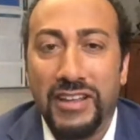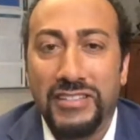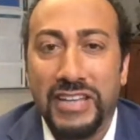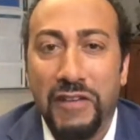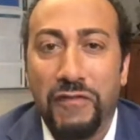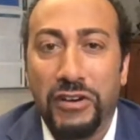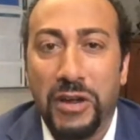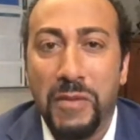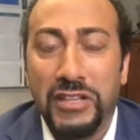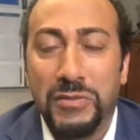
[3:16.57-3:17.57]
at a, Stanford
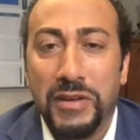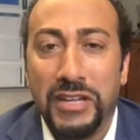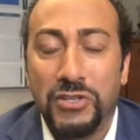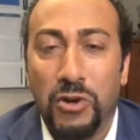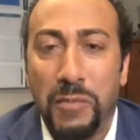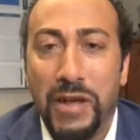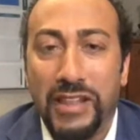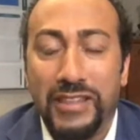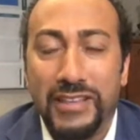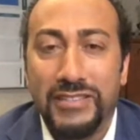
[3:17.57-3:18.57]
commencement, he sort of
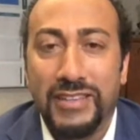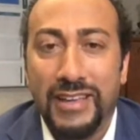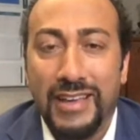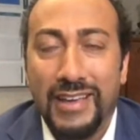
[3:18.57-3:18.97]
made this